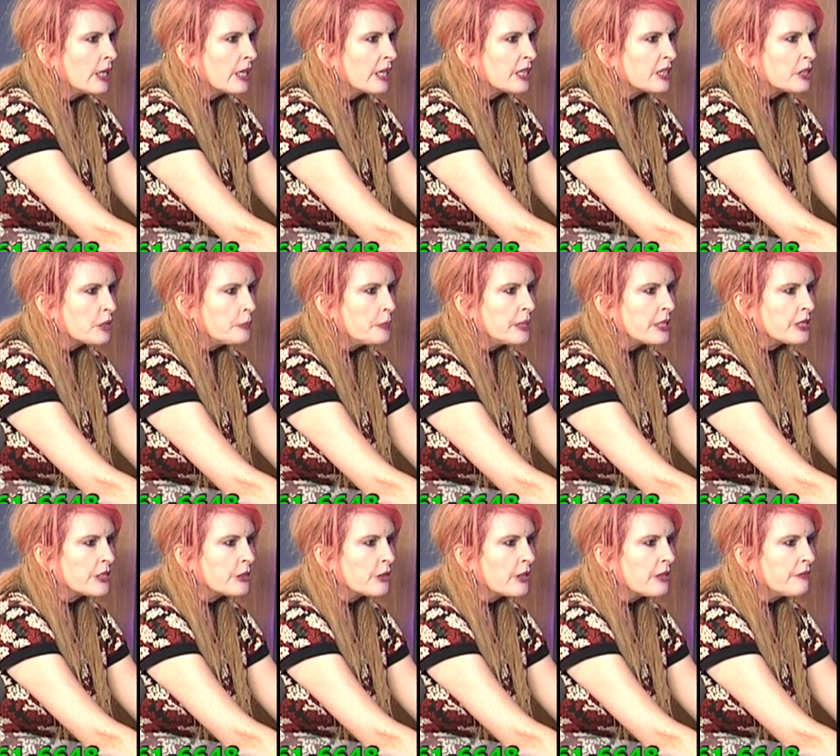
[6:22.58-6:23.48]
it's a
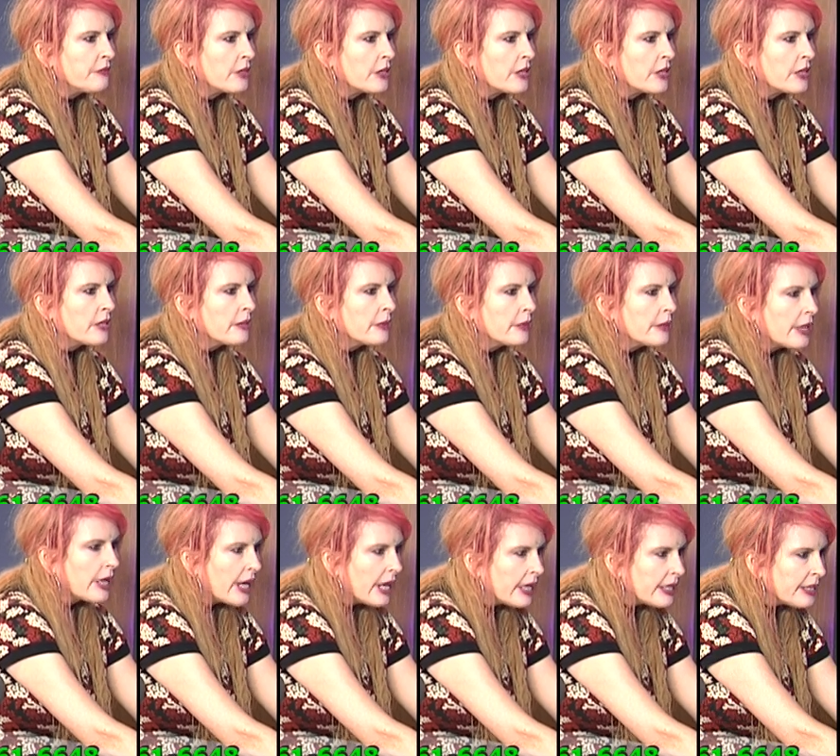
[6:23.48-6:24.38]
picture of her.
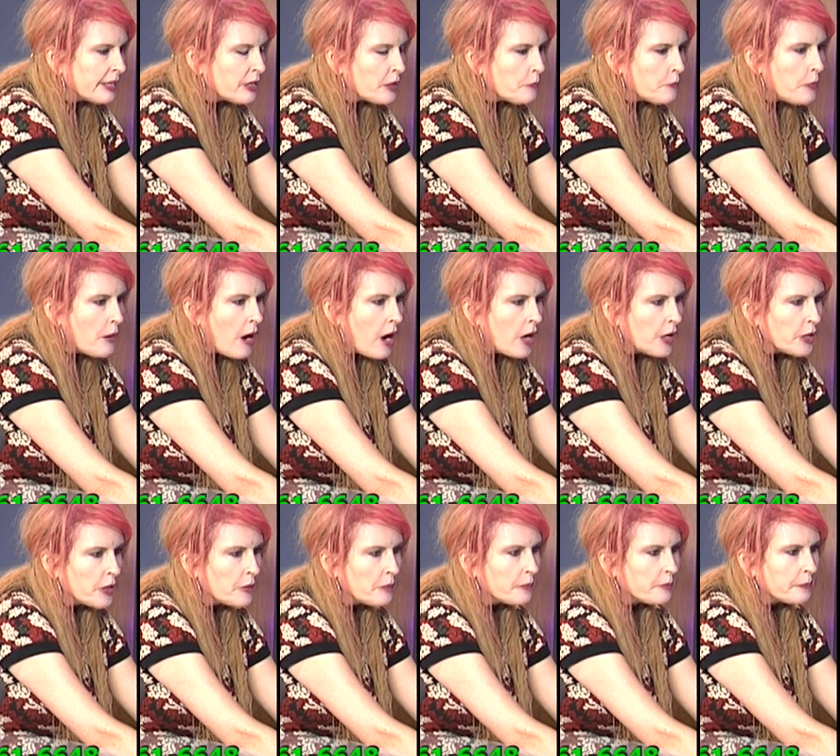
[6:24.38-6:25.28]
And at the
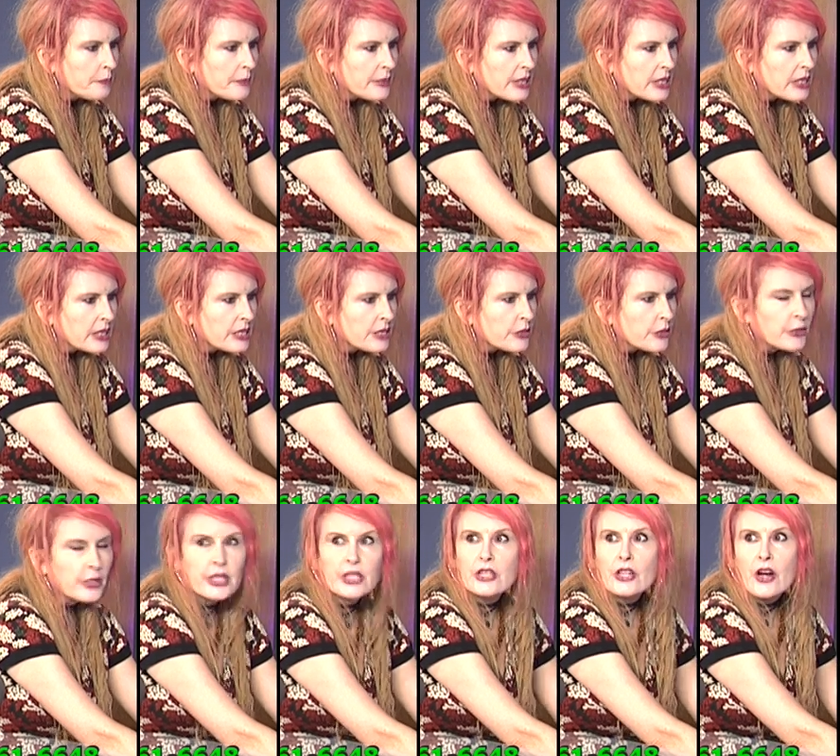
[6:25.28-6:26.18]
bottom is her
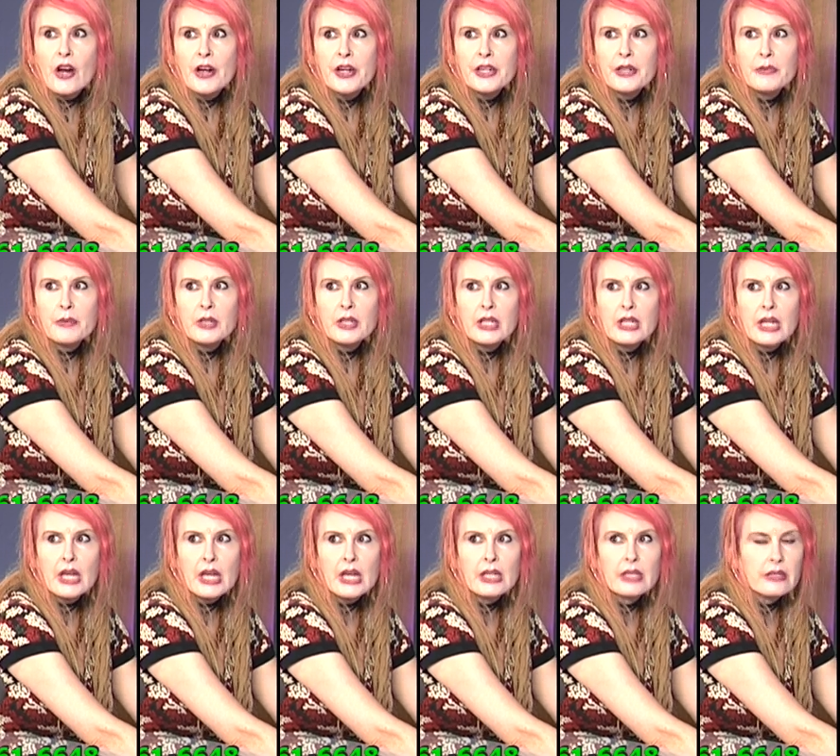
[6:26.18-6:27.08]
guitar. You really
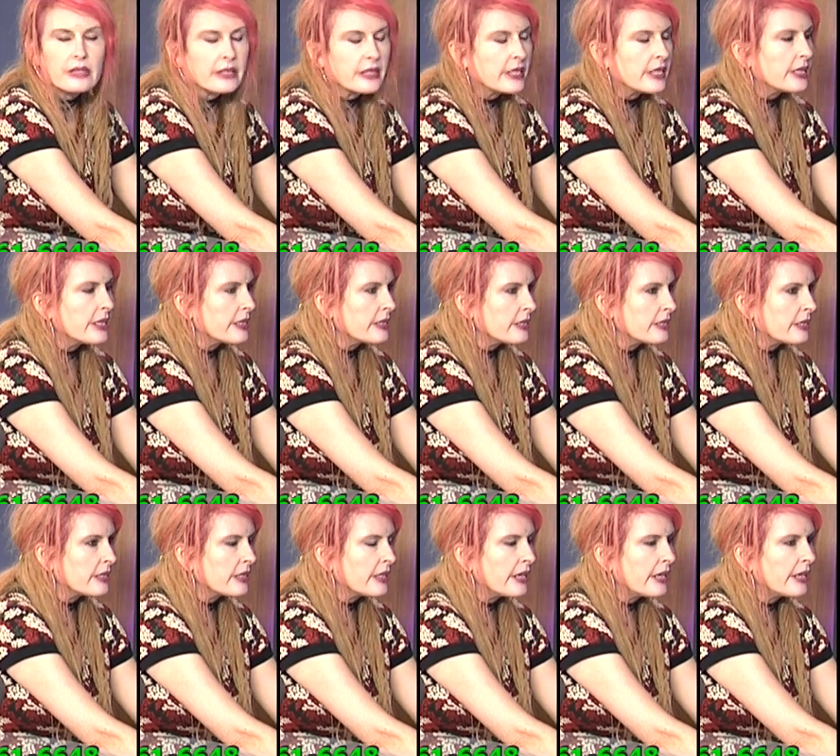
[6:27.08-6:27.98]
can't see it
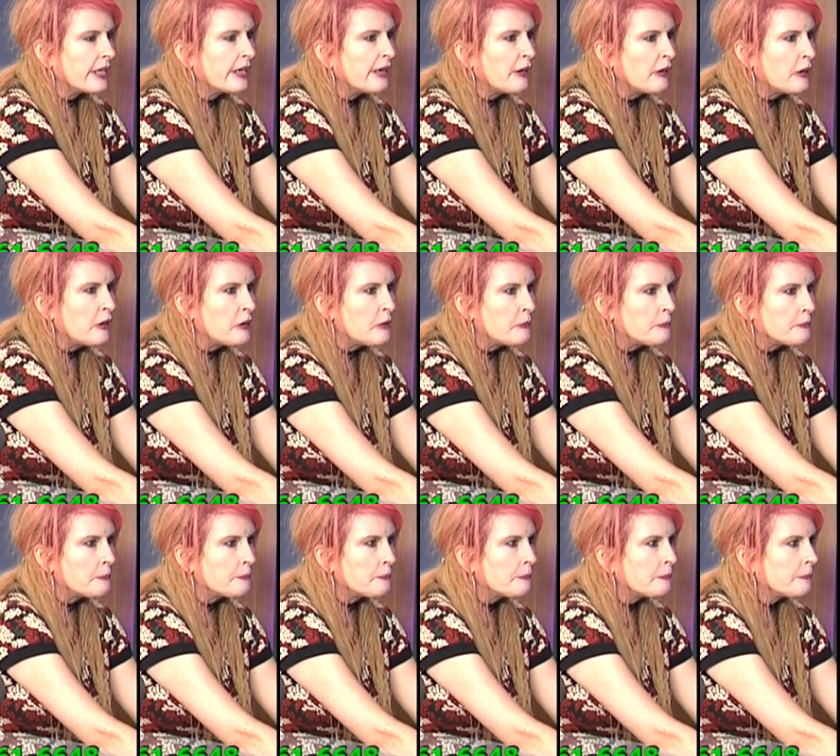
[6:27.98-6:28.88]
um,